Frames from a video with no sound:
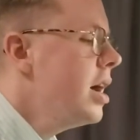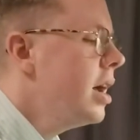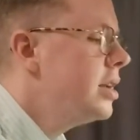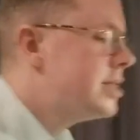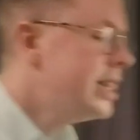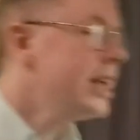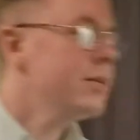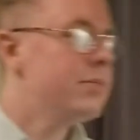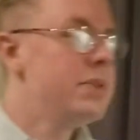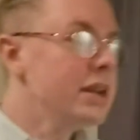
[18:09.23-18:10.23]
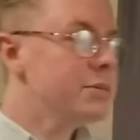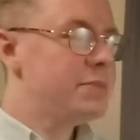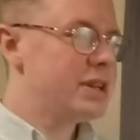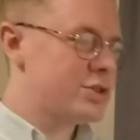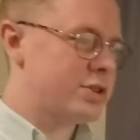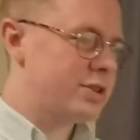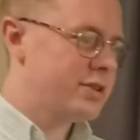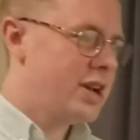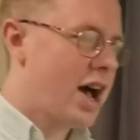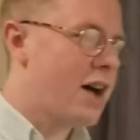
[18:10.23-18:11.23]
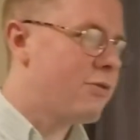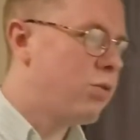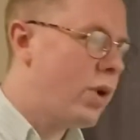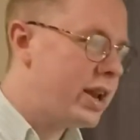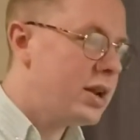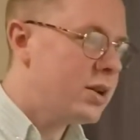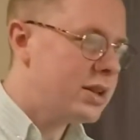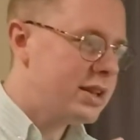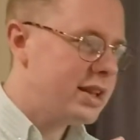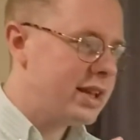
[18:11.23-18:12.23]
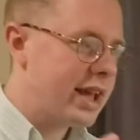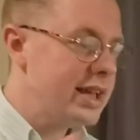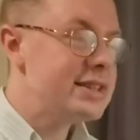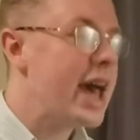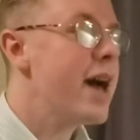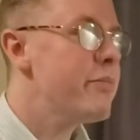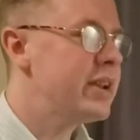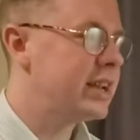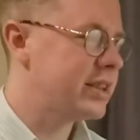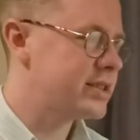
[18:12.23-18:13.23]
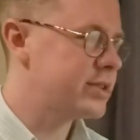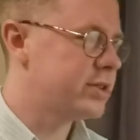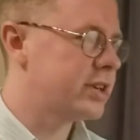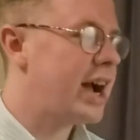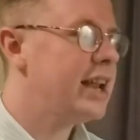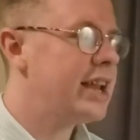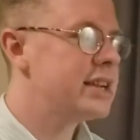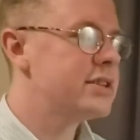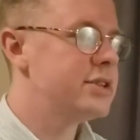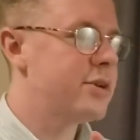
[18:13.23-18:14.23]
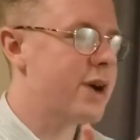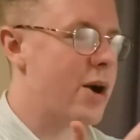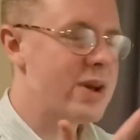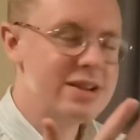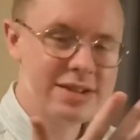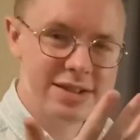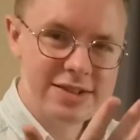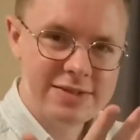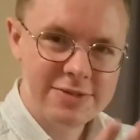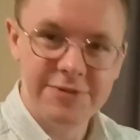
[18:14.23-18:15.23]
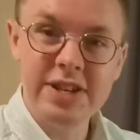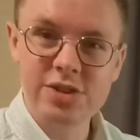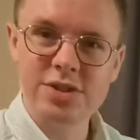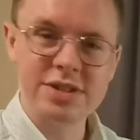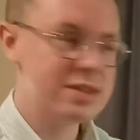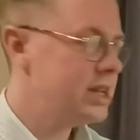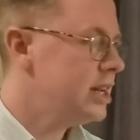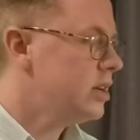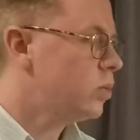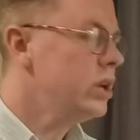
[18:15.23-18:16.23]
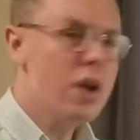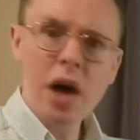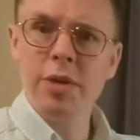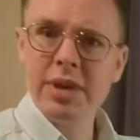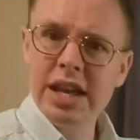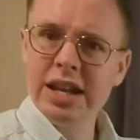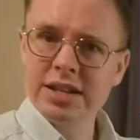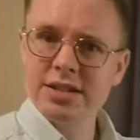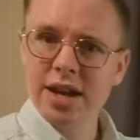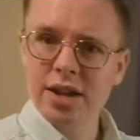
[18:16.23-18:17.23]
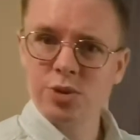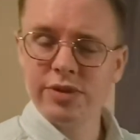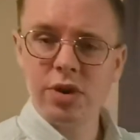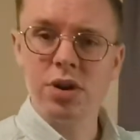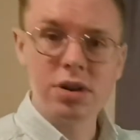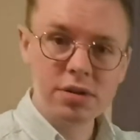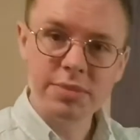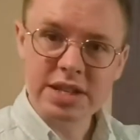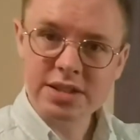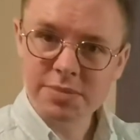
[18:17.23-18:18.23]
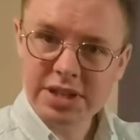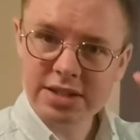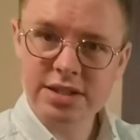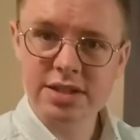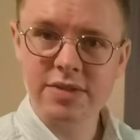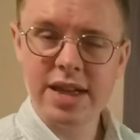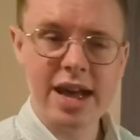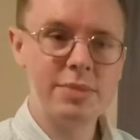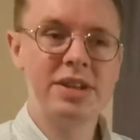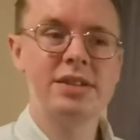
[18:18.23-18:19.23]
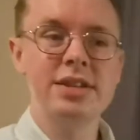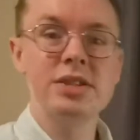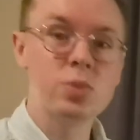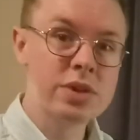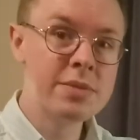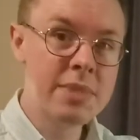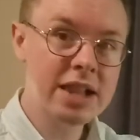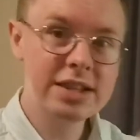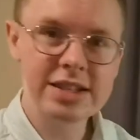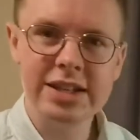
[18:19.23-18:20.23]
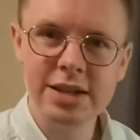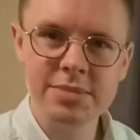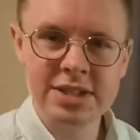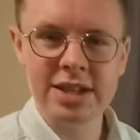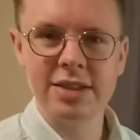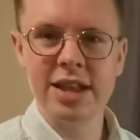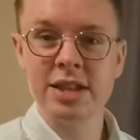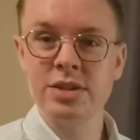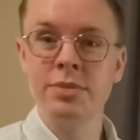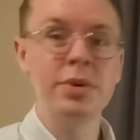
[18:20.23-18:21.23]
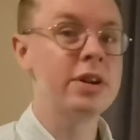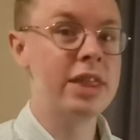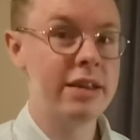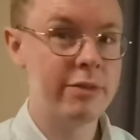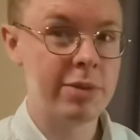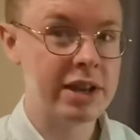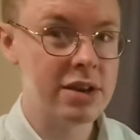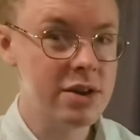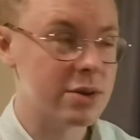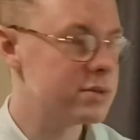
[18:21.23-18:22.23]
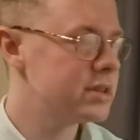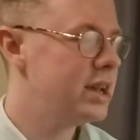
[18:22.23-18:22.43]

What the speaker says: To get a big picture of what is happening in the score, I like to know how it finishes. We know how the beginning sounds. We've heard bits and pieces of that because that's where the melody comes in. That's the part that everybody knows.